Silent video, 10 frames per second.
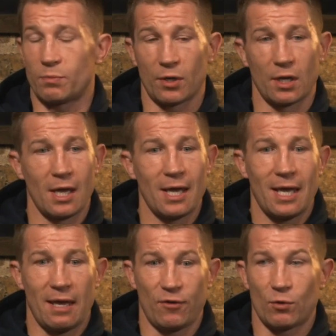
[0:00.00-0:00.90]
But
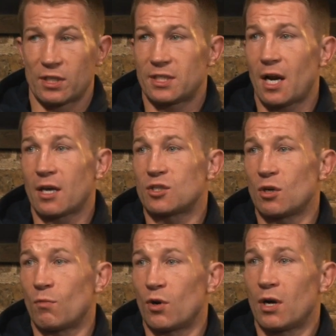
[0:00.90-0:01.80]
if you were to start
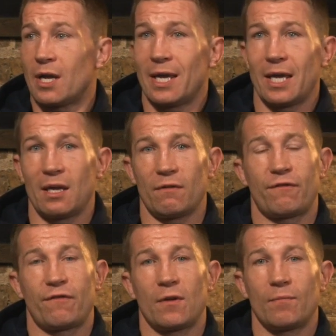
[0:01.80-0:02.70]
somewhere,
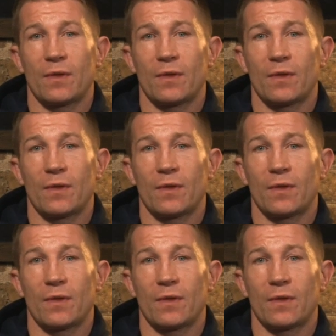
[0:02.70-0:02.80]
if,